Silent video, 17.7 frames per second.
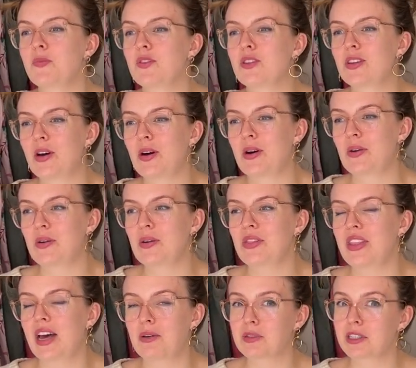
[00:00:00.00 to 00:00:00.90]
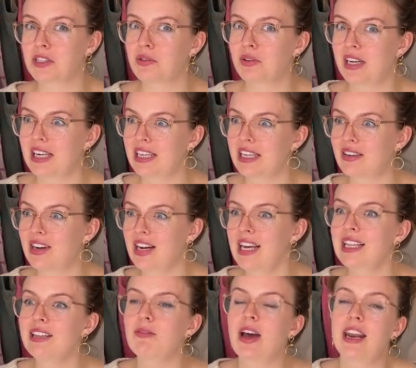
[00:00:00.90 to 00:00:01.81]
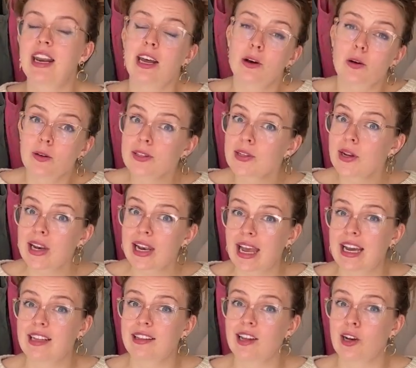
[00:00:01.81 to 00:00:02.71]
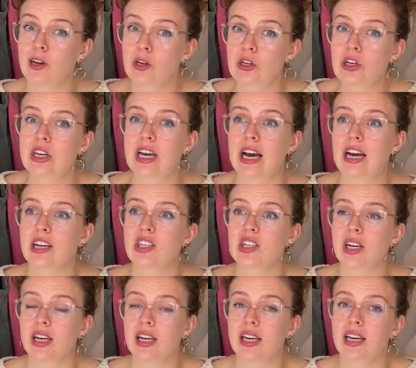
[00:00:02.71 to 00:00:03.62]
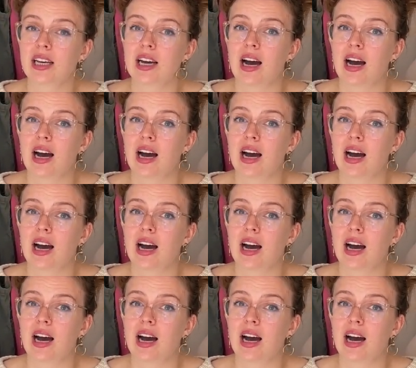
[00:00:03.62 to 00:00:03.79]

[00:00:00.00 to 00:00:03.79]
So that was really great, and I also like the look actually.